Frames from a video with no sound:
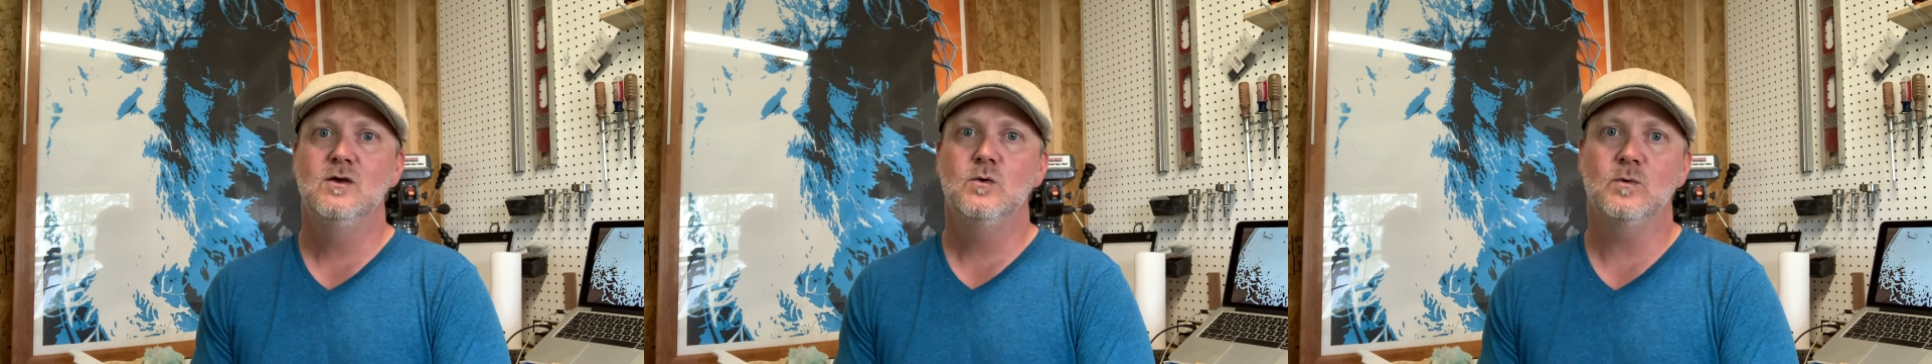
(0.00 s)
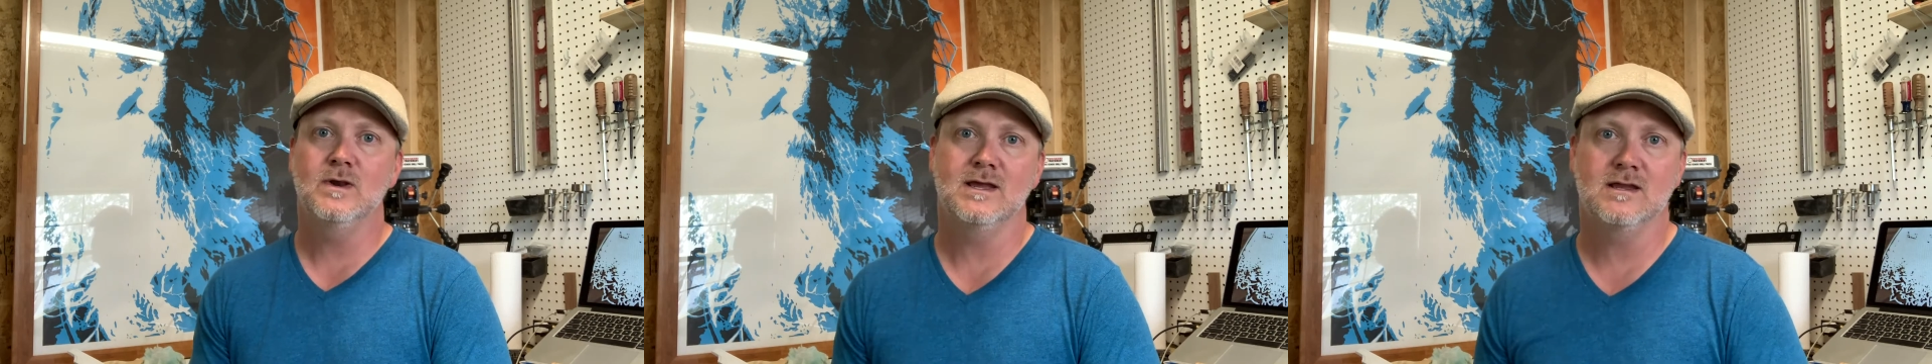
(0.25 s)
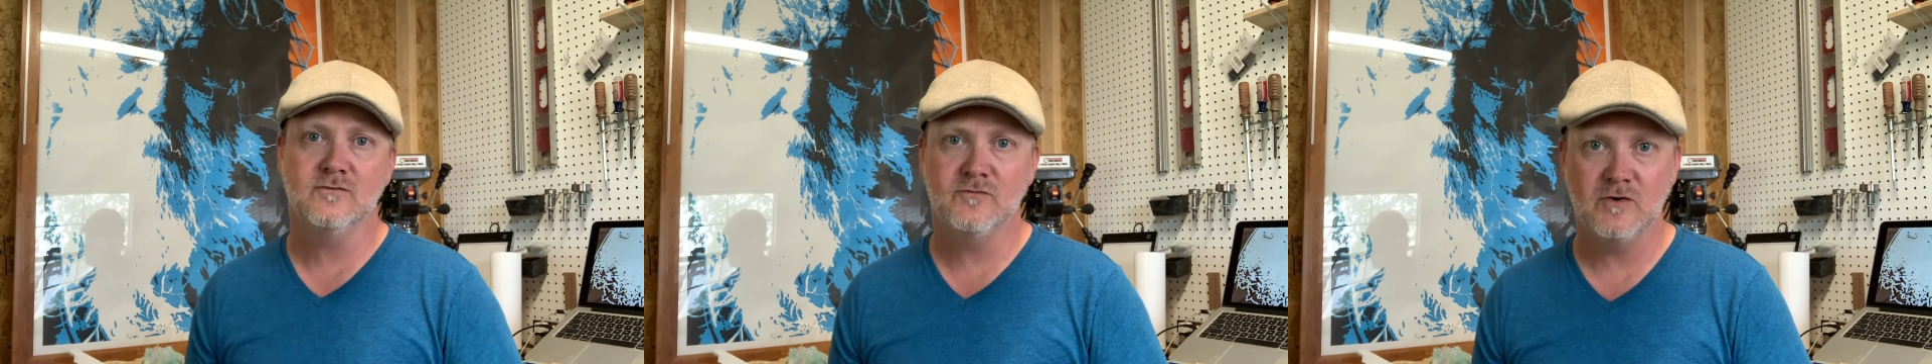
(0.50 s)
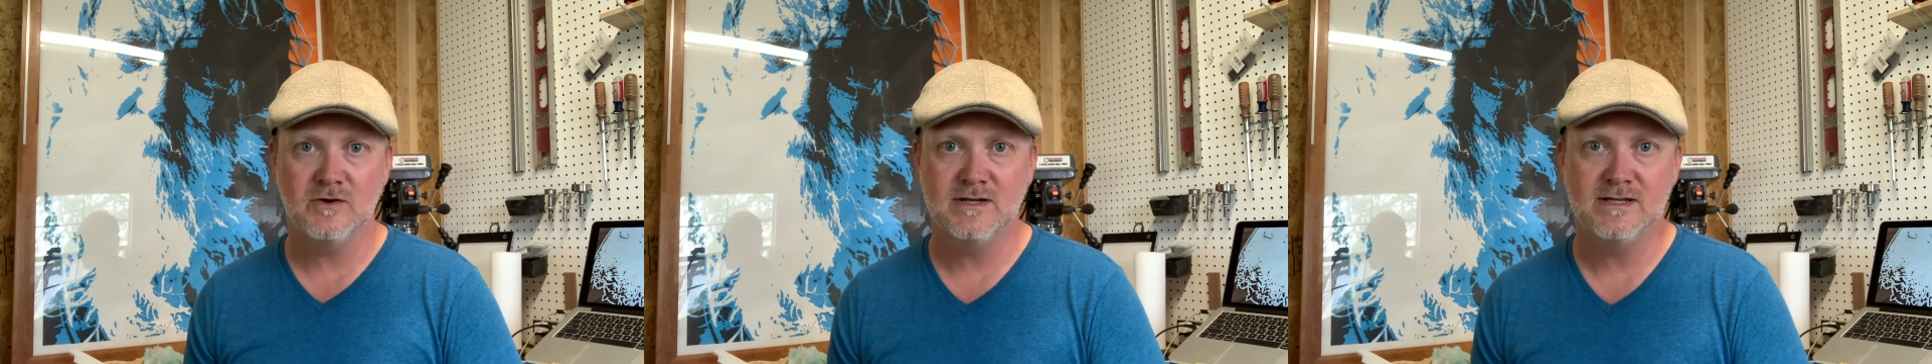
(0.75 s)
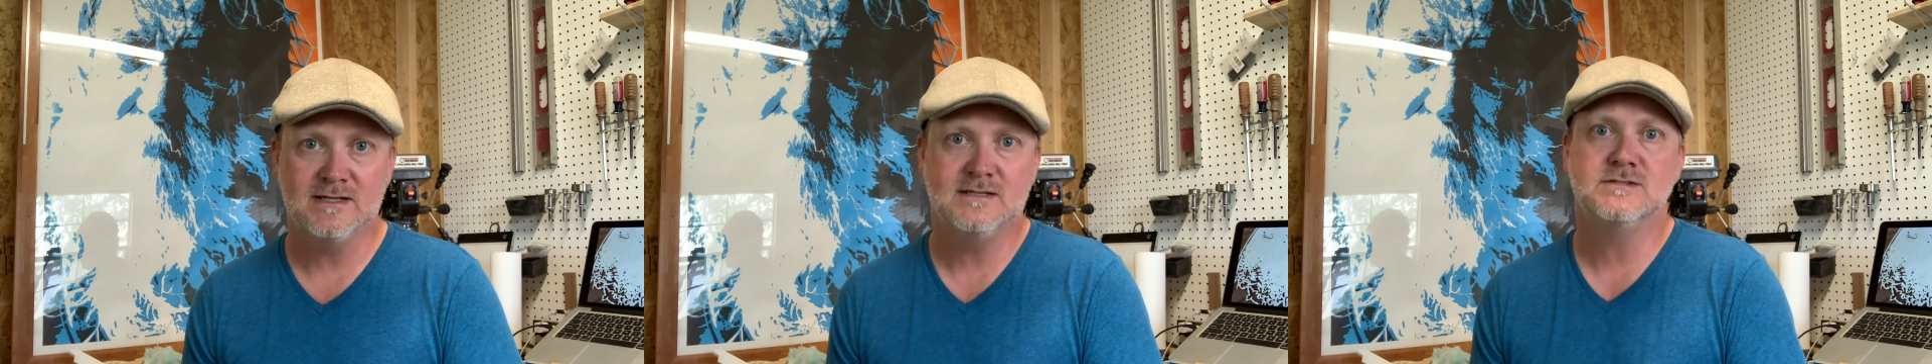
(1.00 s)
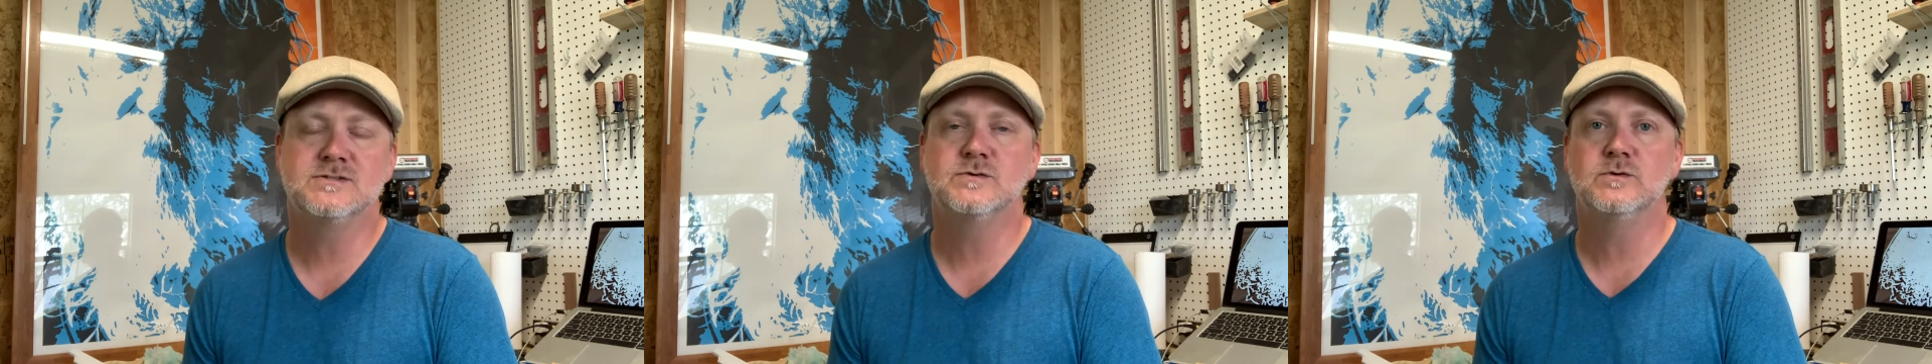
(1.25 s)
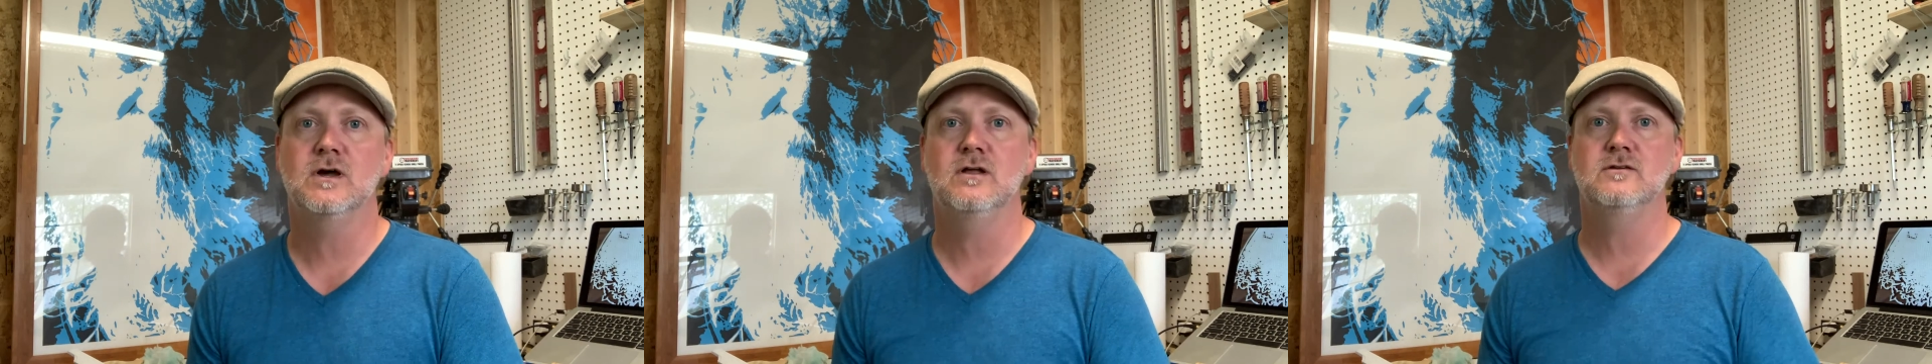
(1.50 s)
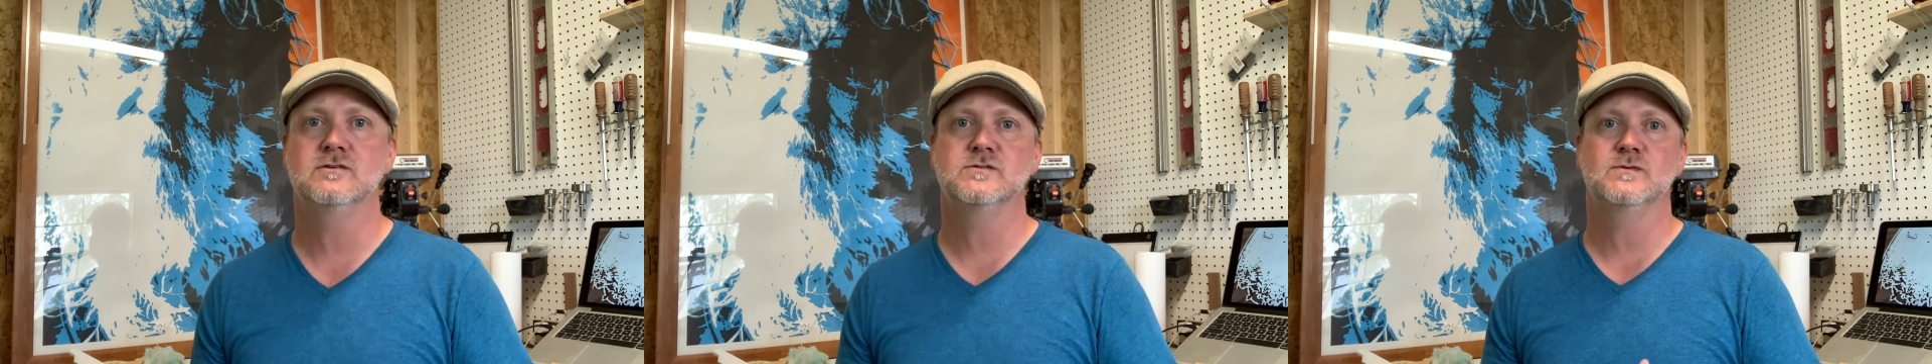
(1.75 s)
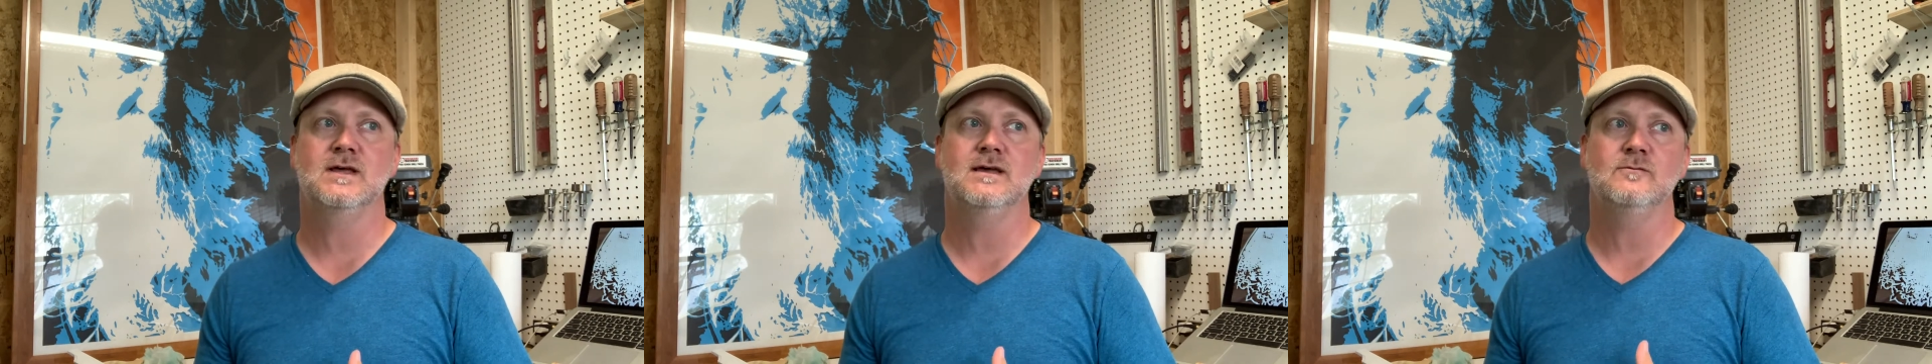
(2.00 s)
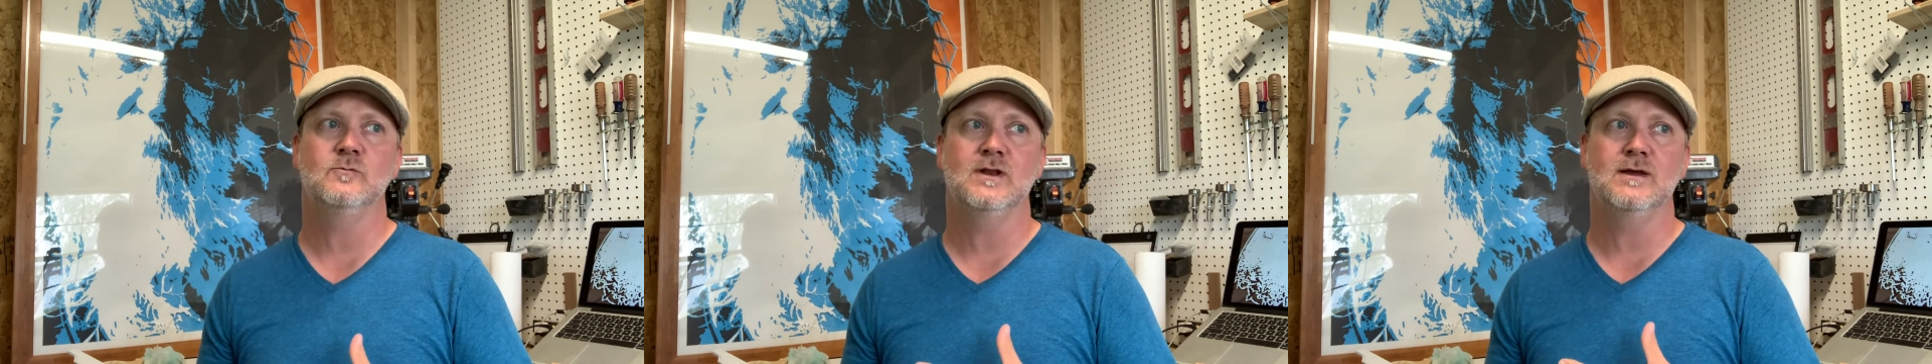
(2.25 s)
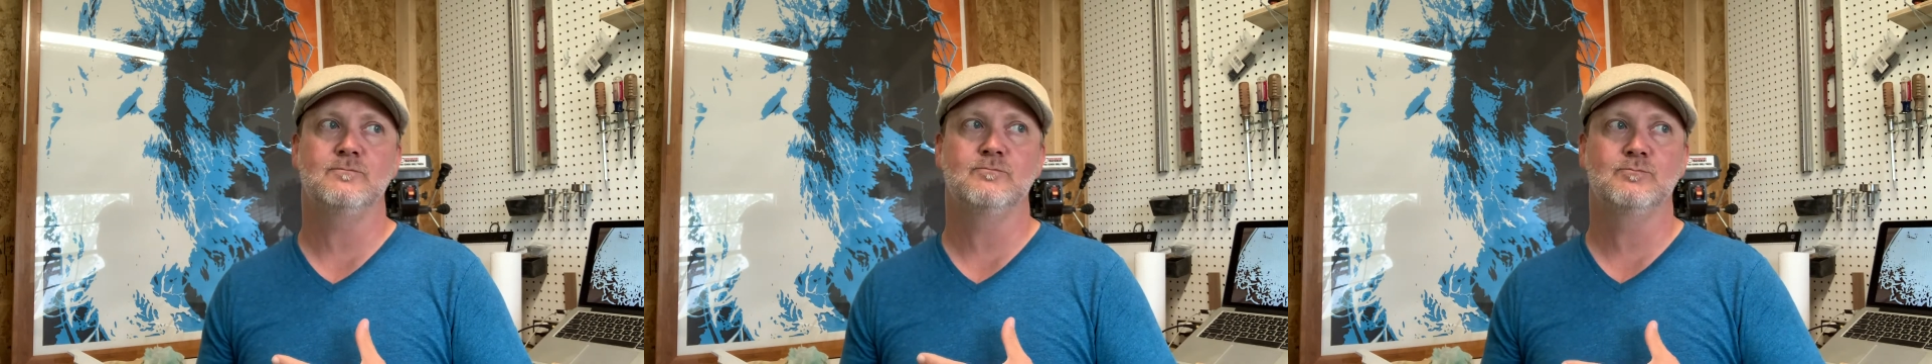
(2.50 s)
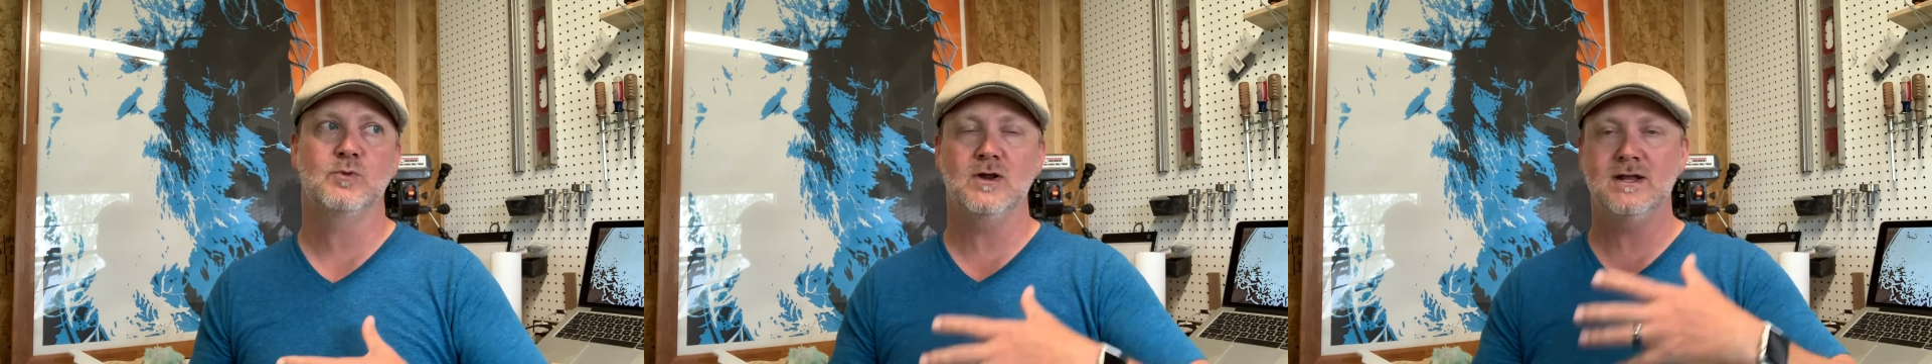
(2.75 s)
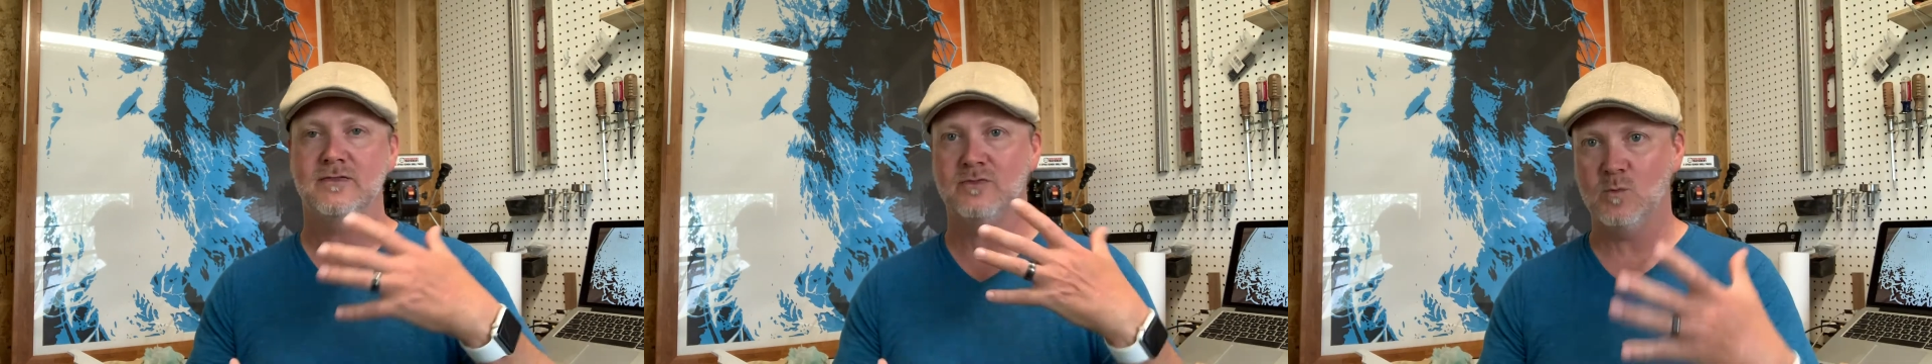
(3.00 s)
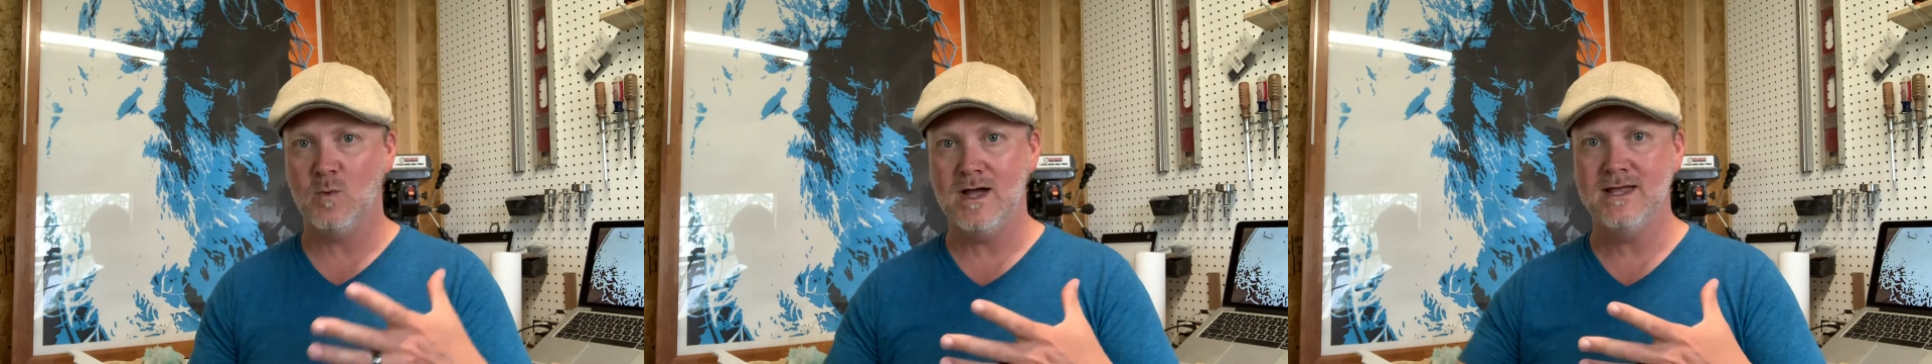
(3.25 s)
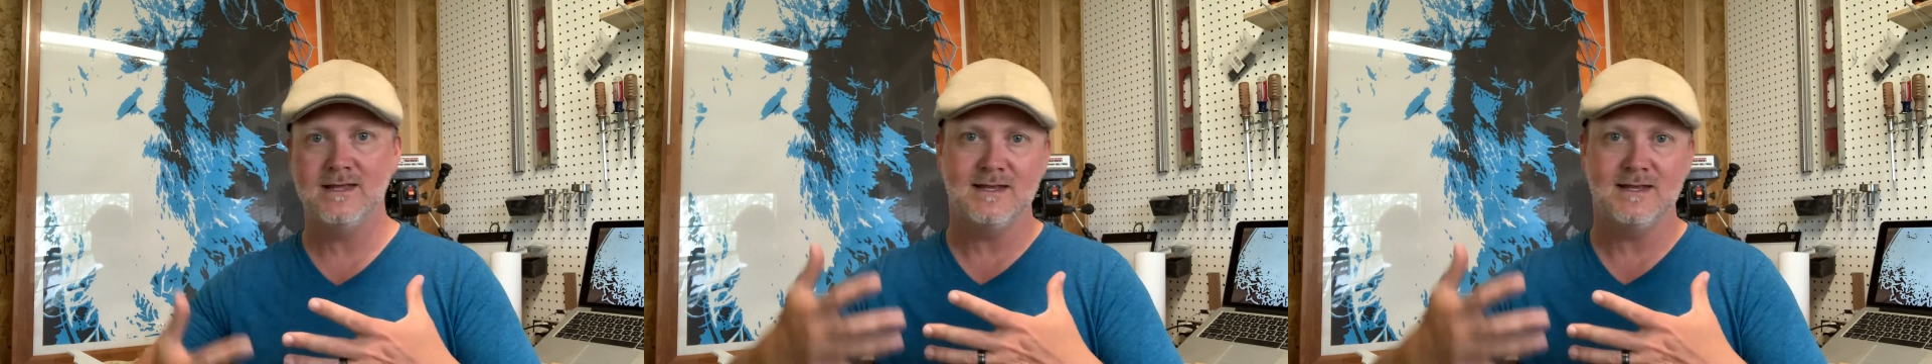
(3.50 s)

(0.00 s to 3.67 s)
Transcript: when I converted it into two colors, when I brought out the white